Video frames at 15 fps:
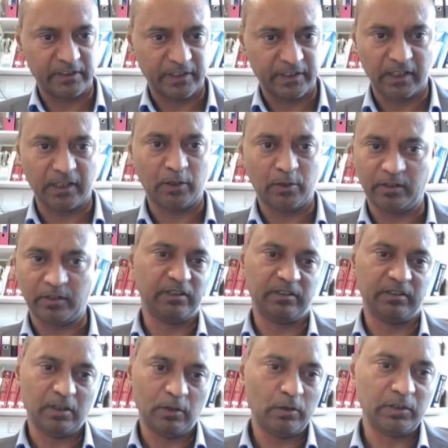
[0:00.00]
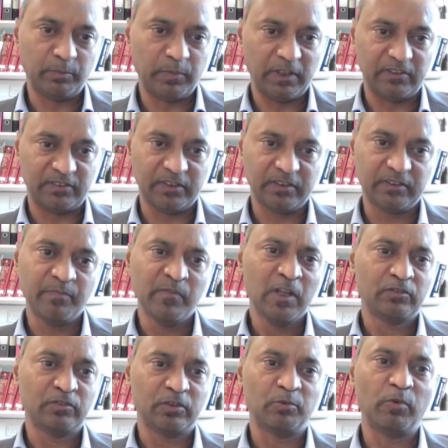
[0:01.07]
in India or in all the
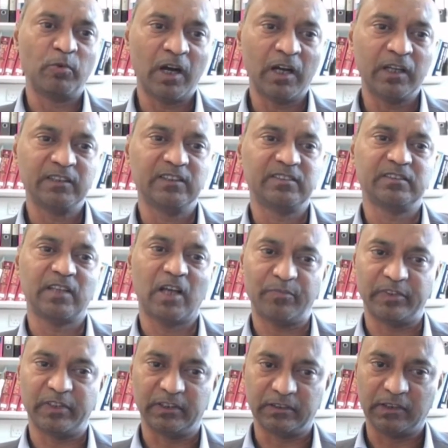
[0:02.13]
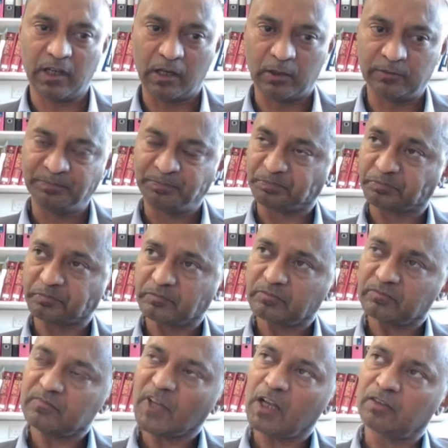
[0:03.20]
places. So why this is happening now?
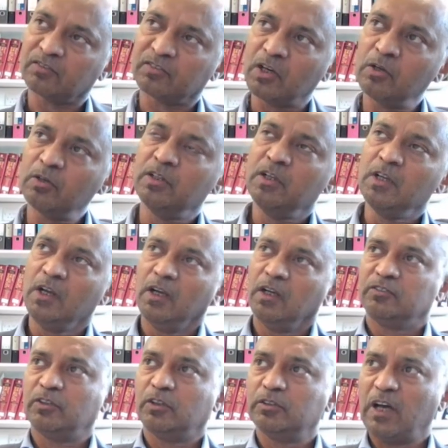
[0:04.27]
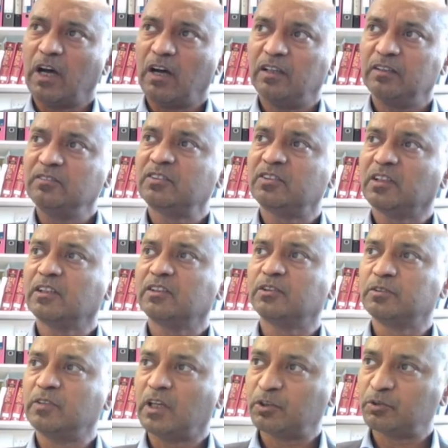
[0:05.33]
So the
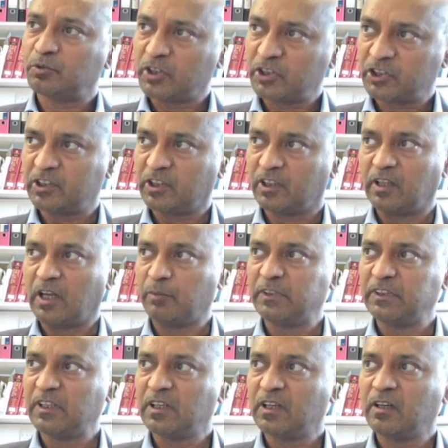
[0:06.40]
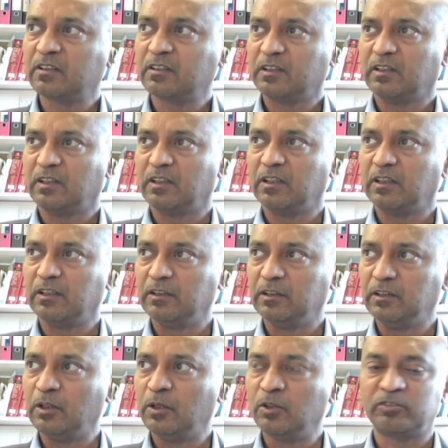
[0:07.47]
answer to that question, I mean, there are
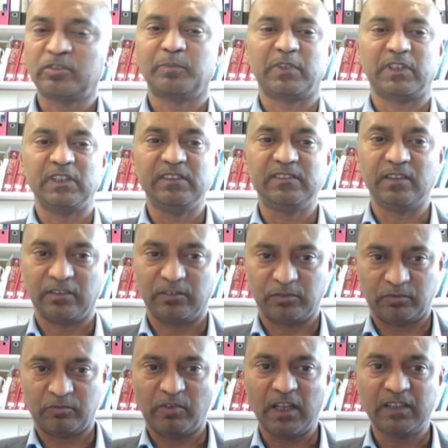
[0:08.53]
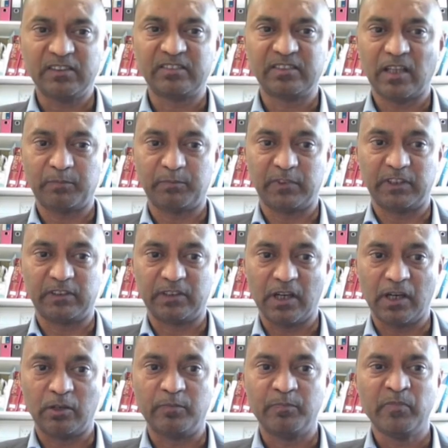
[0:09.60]
loads of reasons why this is happening
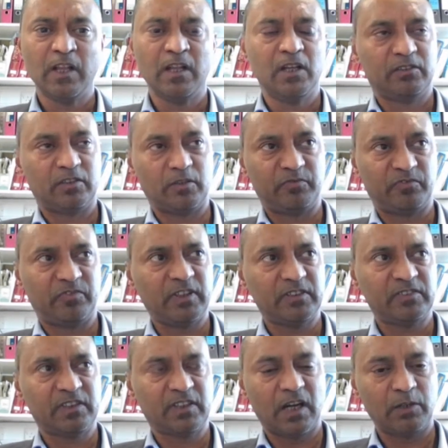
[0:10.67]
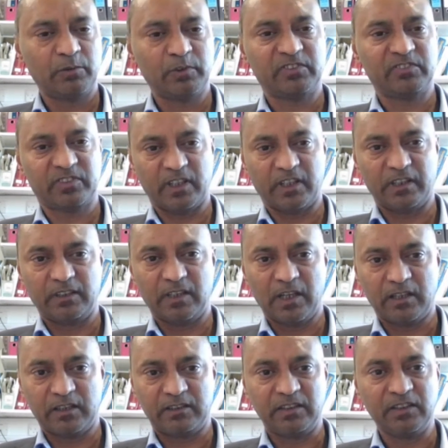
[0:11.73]
now. So first thing I would say
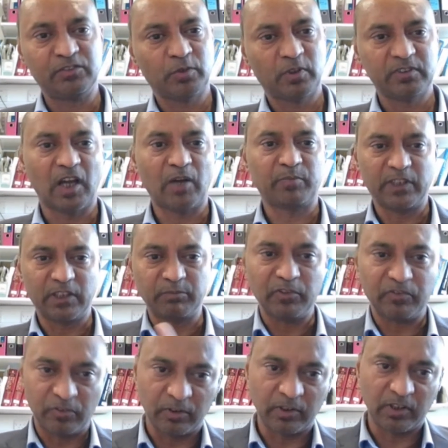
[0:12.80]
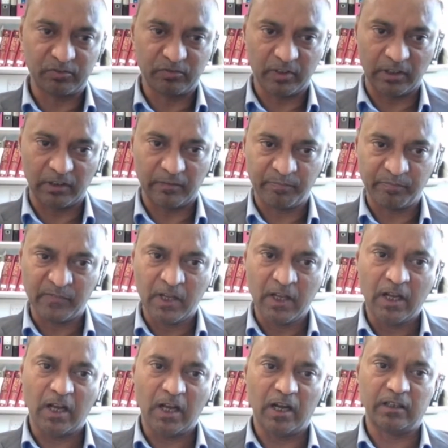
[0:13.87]
that this was happening before as well.
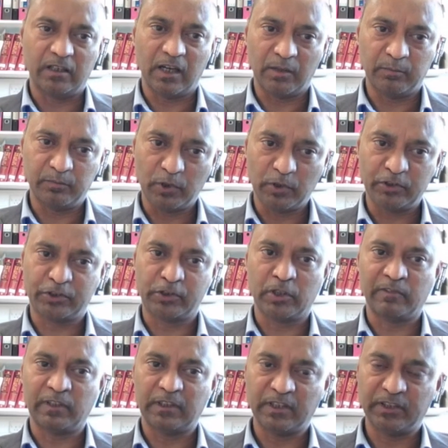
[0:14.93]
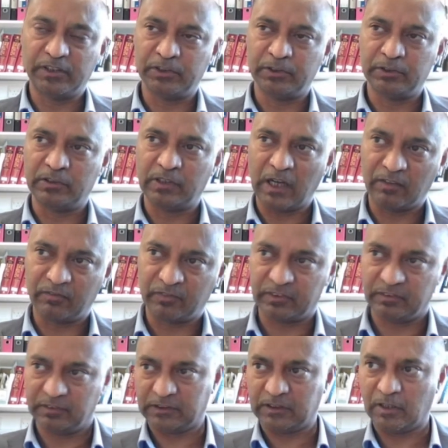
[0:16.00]
And I'm not sure whether you have
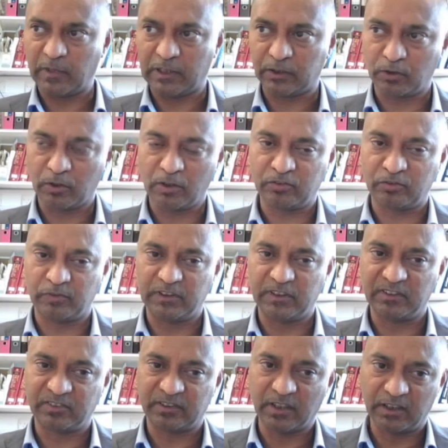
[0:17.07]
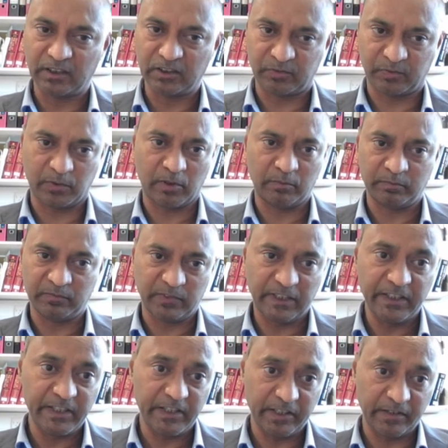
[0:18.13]
come across with the studies from
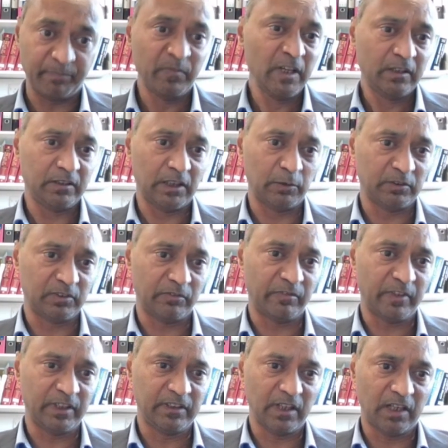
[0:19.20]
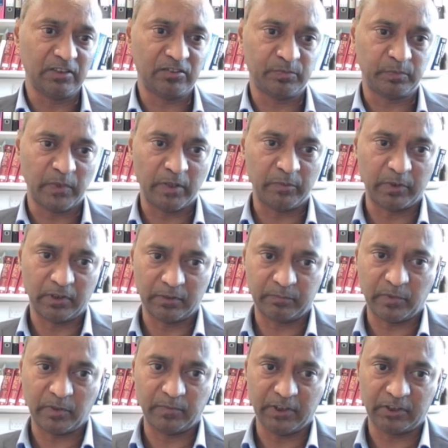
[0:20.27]
India. There was a very nice
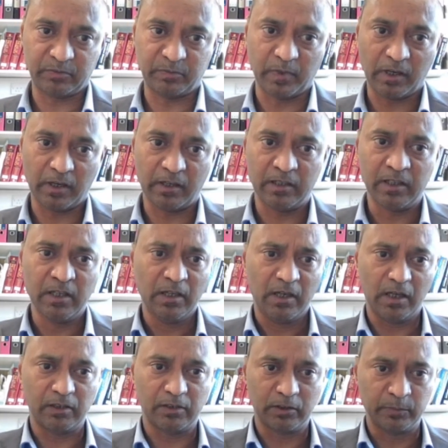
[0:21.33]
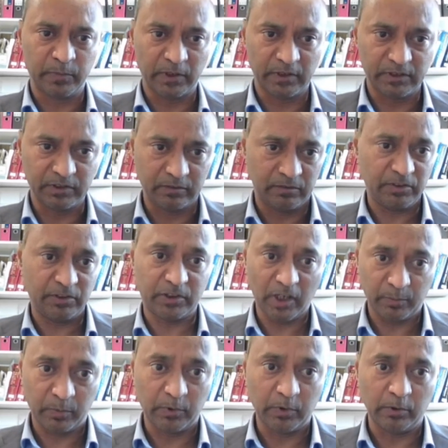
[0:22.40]
paper published by a group in
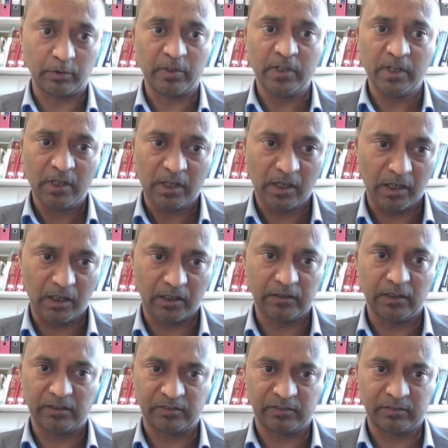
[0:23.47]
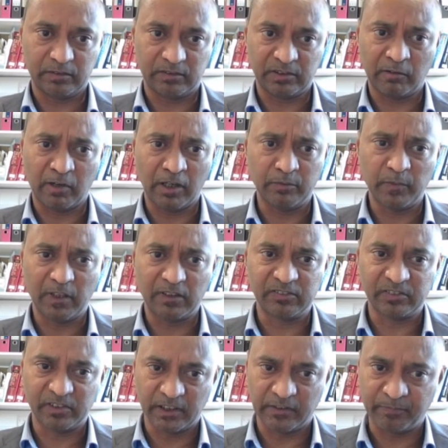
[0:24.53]
Jaipur, the Sawai
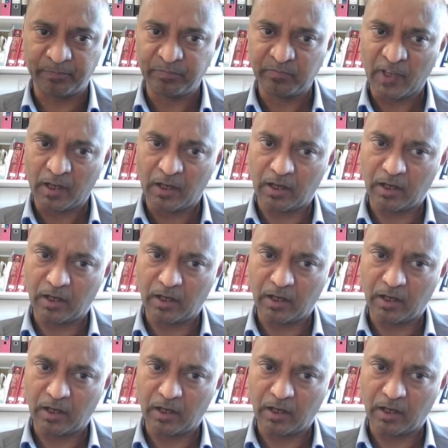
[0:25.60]
Man Singh